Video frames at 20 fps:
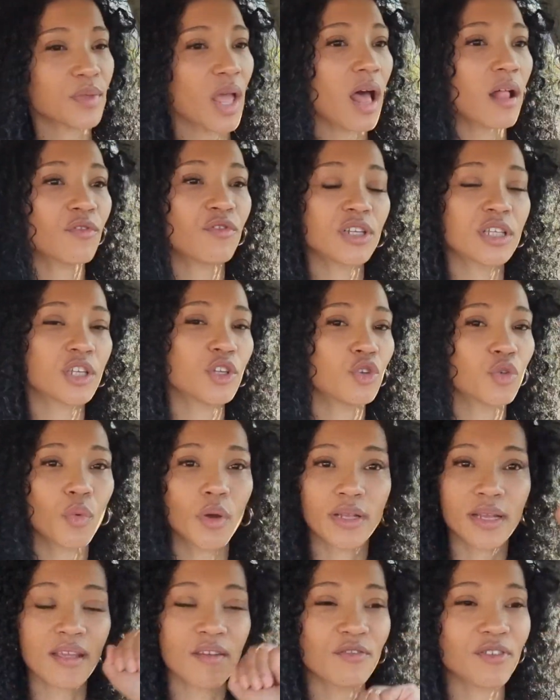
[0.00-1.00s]
I'll fit into
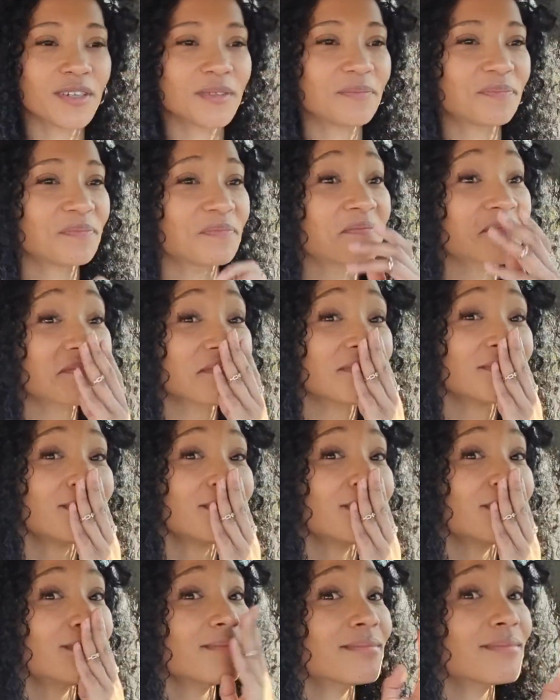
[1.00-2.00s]
whatever.
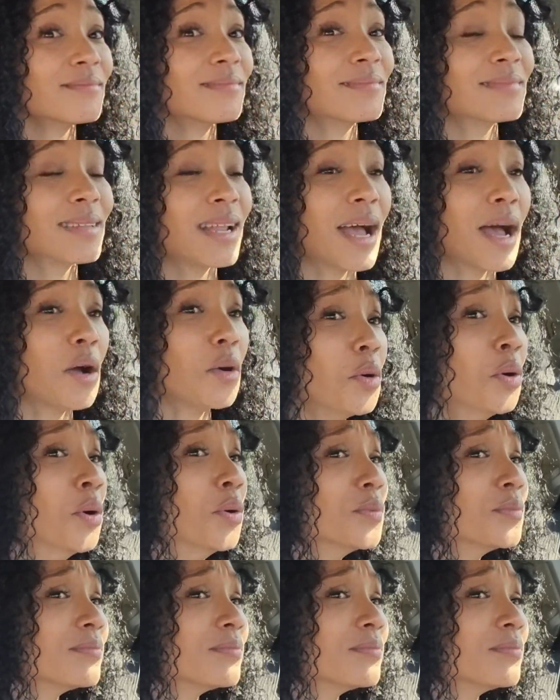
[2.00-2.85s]
Now